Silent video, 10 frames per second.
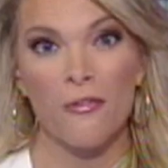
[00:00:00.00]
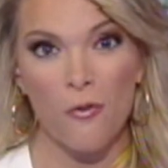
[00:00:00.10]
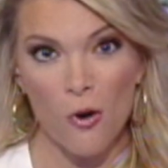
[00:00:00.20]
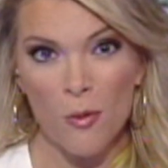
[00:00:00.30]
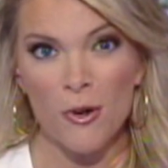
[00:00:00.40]

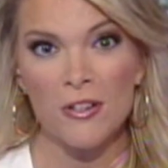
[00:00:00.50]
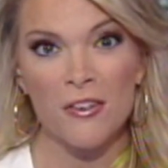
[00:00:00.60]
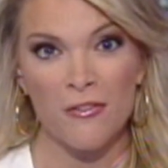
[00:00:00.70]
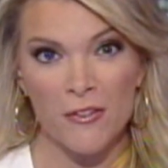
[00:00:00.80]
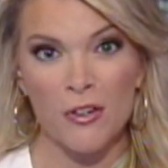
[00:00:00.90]
former
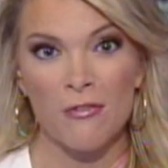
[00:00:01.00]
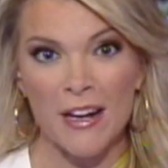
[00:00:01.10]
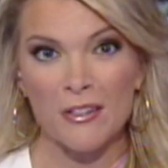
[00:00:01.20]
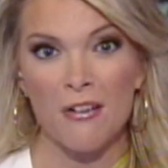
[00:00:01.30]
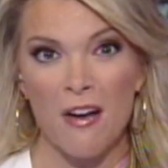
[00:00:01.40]

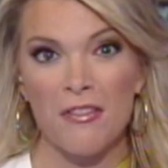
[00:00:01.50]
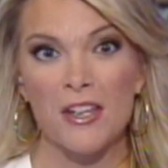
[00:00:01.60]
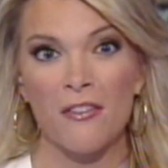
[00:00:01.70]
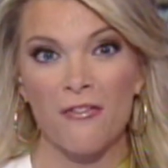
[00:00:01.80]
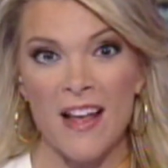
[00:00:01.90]
director of the
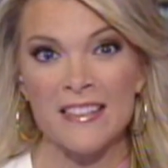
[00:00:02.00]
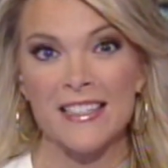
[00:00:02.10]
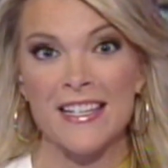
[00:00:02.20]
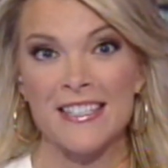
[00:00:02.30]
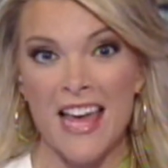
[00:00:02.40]

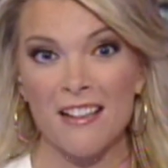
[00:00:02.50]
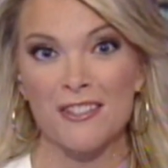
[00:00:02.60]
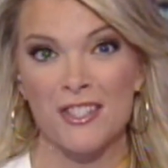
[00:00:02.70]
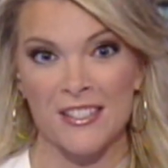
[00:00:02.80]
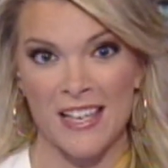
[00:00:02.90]
Defense
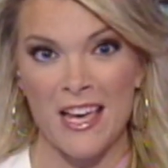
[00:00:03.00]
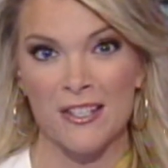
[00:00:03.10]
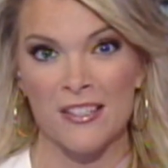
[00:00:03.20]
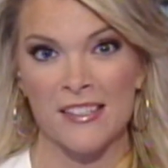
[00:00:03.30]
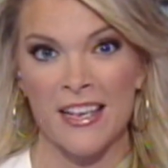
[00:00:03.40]
Intelligence
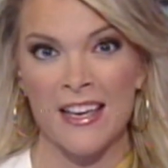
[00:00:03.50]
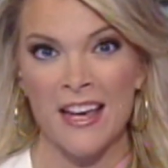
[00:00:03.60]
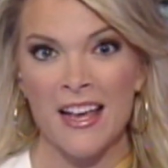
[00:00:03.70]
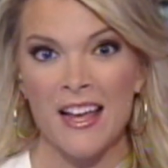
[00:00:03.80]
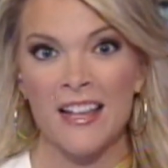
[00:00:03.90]
Agency.
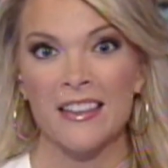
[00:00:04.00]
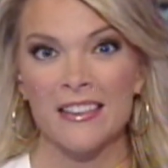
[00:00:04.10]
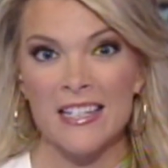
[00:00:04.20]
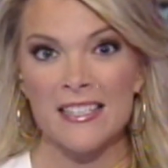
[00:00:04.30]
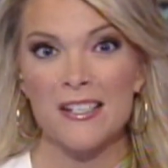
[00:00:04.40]

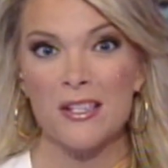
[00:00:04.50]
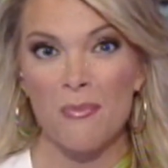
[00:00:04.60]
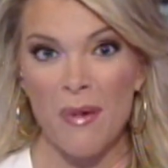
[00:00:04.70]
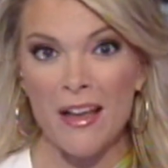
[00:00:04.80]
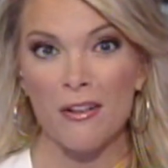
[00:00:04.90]
Listen to
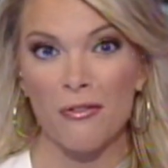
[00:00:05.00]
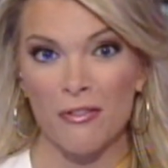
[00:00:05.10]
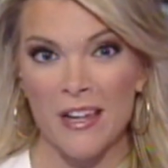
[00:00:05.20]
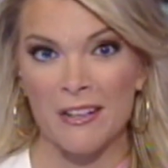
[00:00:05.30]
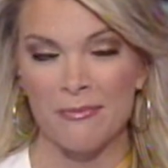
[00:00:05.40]
Michael
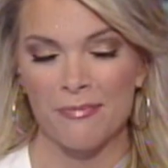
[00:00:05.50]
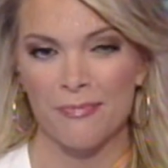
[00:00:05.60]
Flynn.